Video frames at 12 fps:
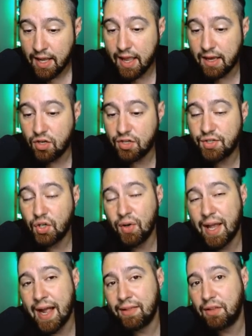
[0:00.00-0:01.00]
and you still
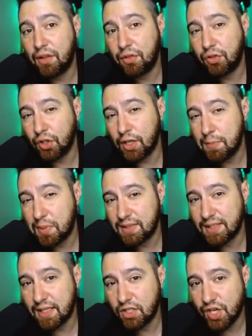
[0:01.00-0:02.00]
got the
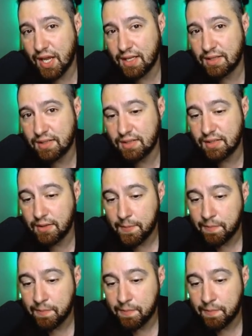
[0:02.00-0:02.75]
30% chance